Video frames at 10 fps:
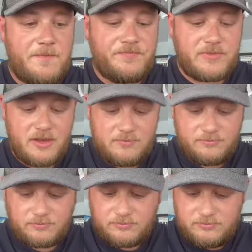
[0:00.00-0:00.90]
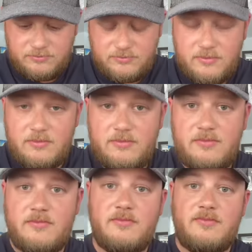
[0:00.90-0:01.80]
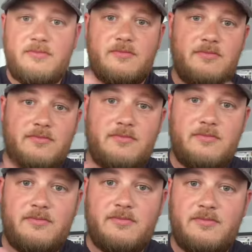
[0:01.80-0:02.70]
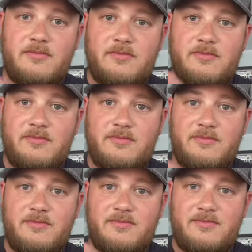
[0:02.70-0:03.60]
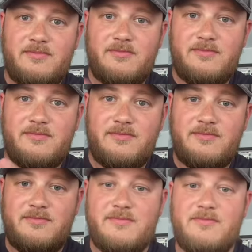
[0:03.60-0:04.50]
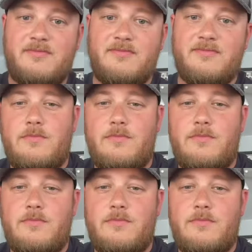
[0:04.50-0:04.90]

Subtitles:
[no speech]